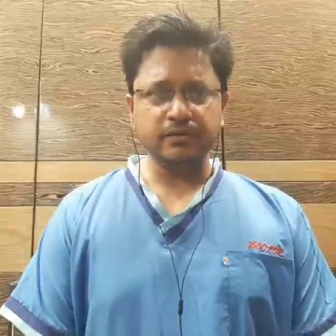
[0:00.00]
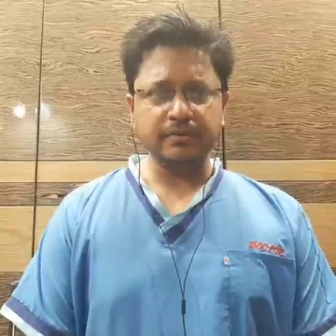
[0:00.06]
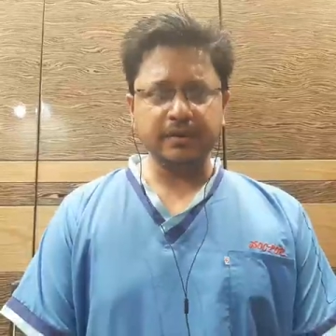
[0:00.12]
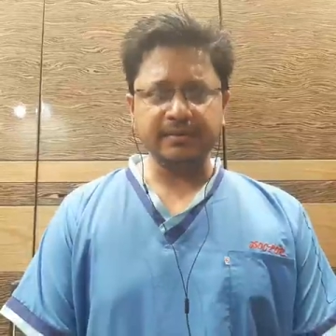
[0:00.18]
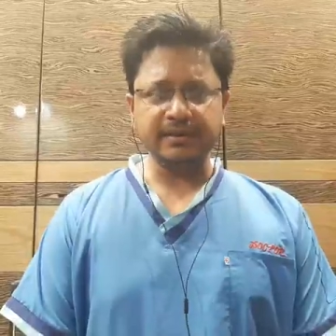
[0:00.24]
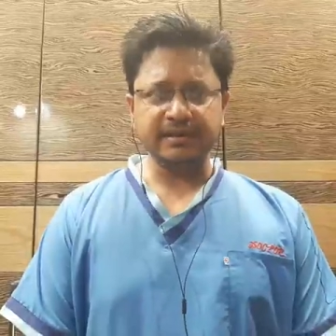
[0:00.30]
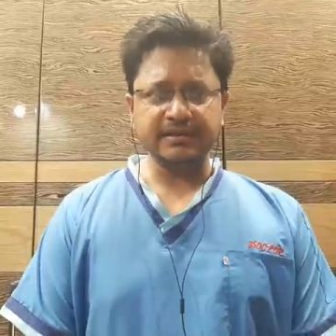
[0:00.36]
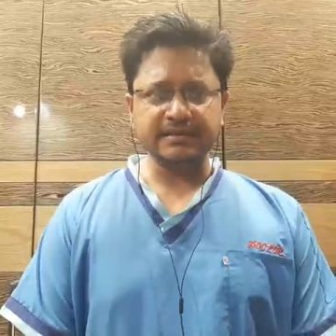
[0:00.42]
you may
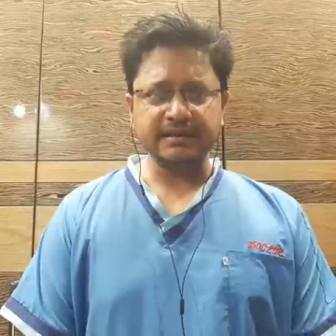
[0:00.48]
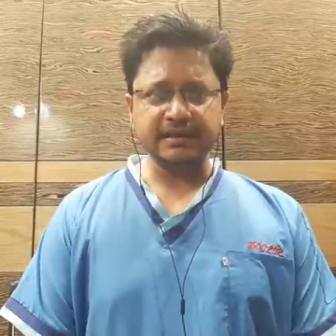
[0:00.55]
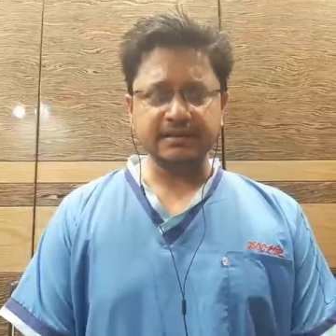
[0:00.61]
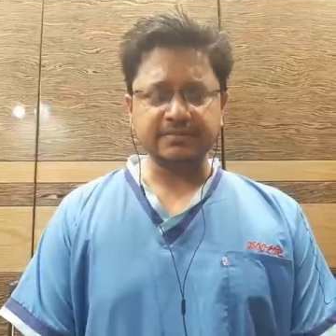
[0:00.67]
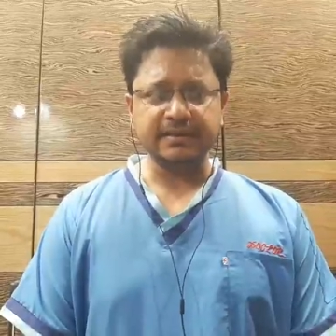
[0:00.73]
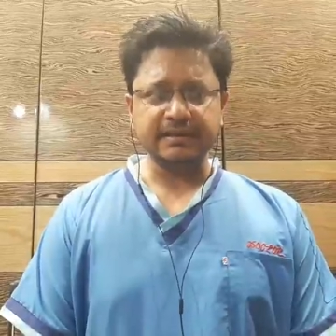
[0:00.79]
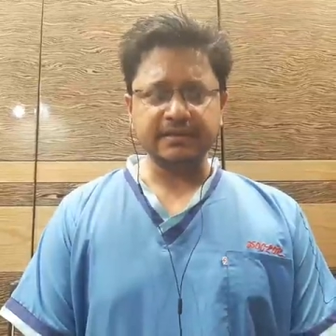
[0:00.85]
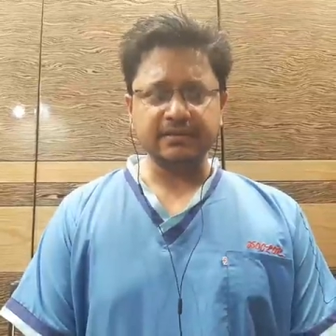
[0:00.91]
be
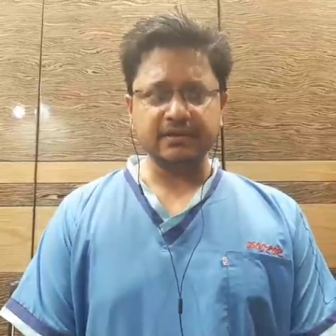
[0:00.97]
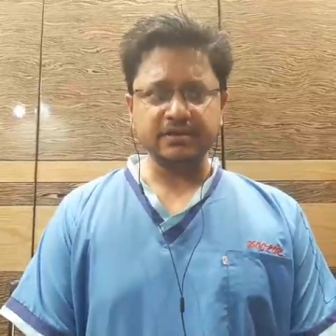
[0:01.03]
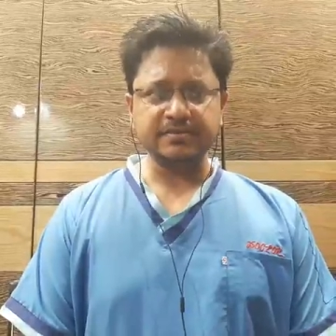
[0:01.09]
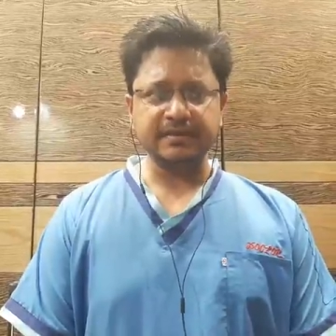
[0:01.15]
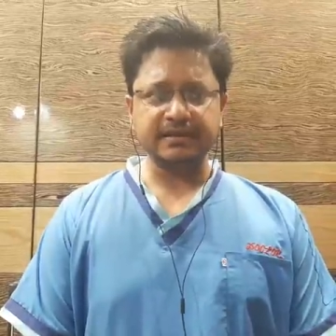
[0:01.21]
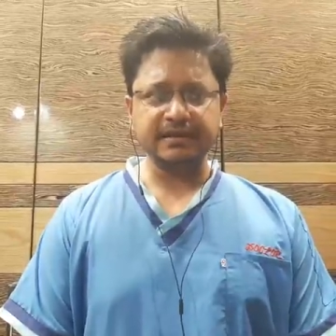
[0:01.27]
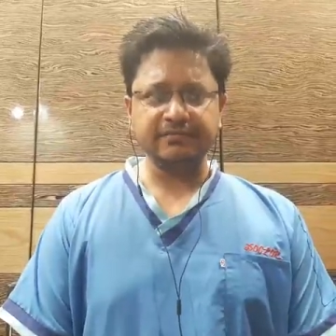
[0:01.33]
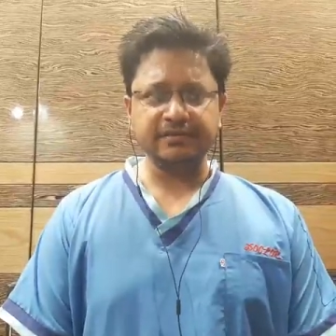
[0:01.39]
discharged by the
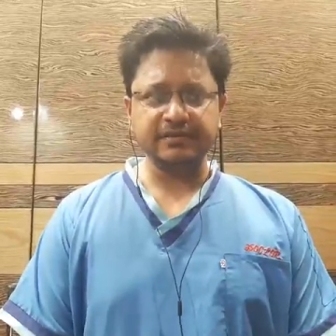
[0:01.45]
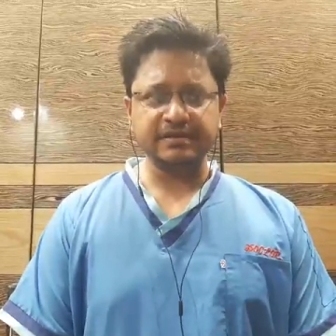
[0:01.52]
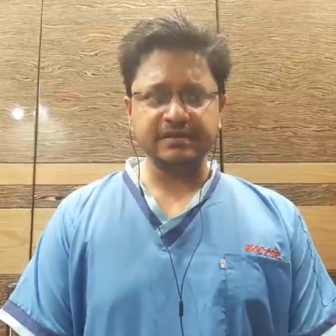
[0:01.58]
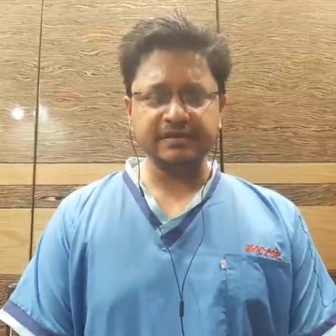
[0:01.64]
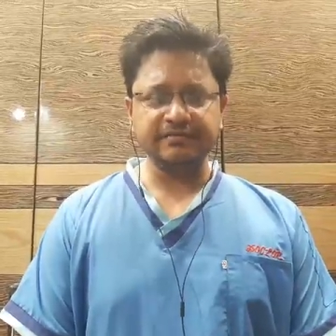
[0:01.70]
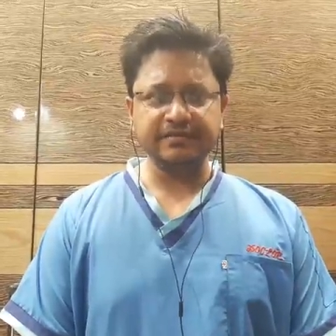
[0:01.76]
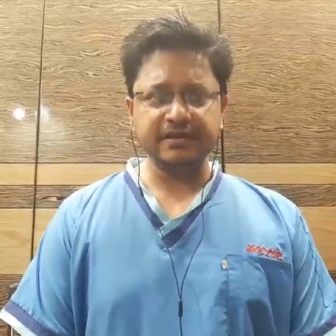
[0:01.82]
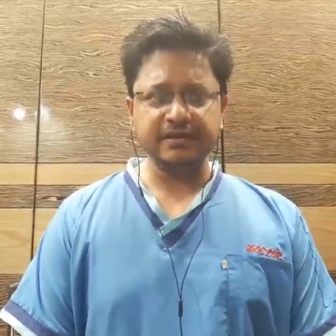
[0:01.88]
hospital. If you are
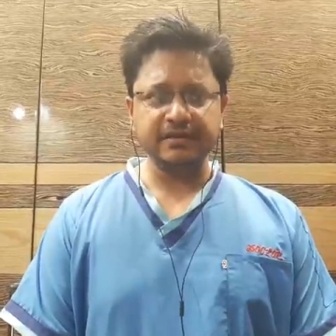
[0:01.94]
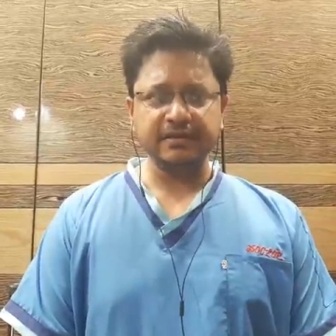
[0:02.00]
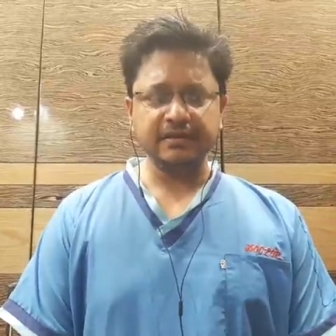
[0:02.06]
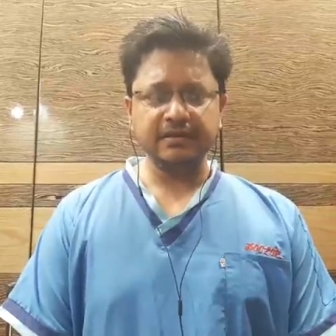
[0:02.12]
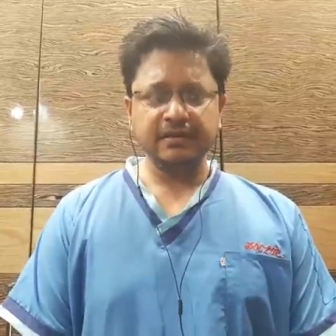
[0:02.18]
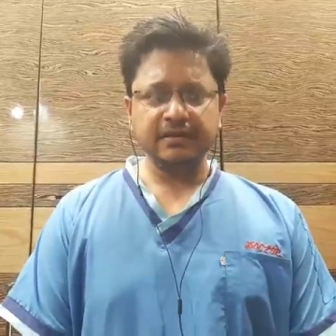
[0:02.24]
severe,